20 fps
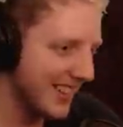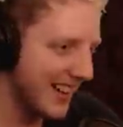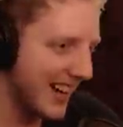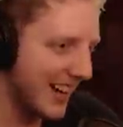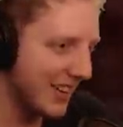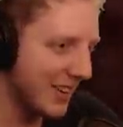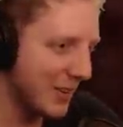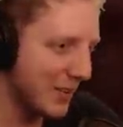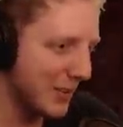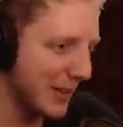
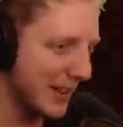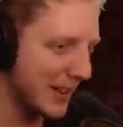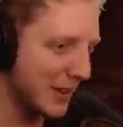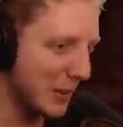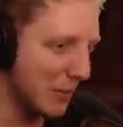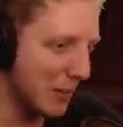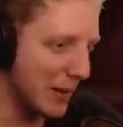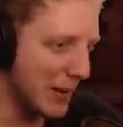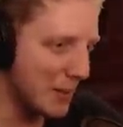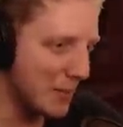I respect
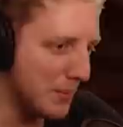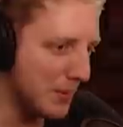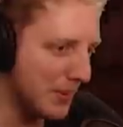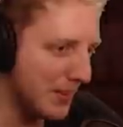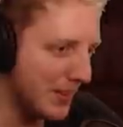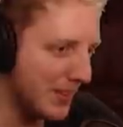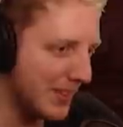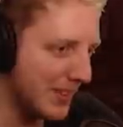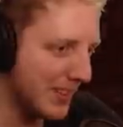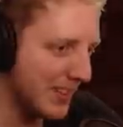the
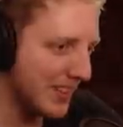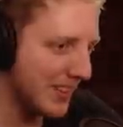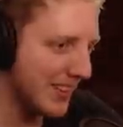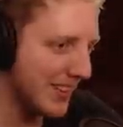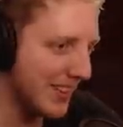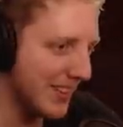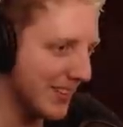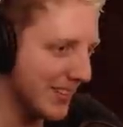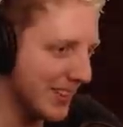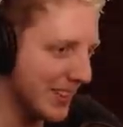plebs.
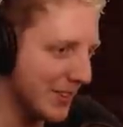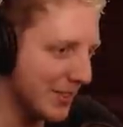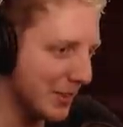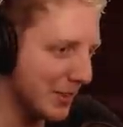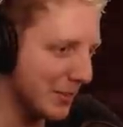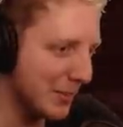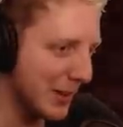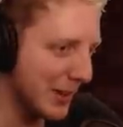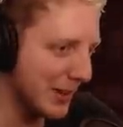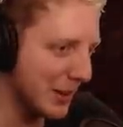Don't
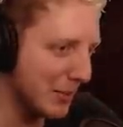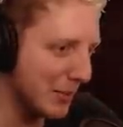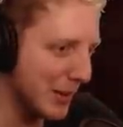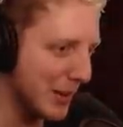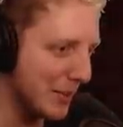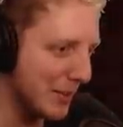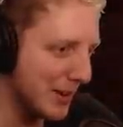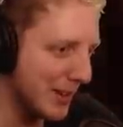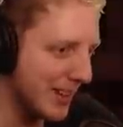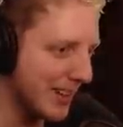disrespect the
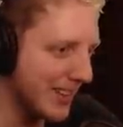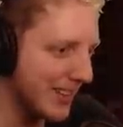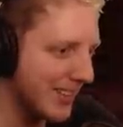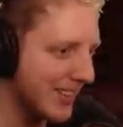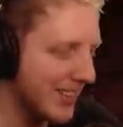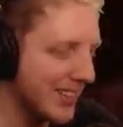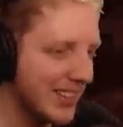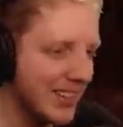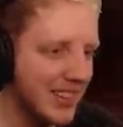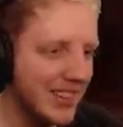plebs,
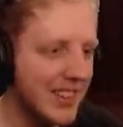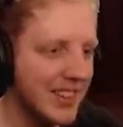guys.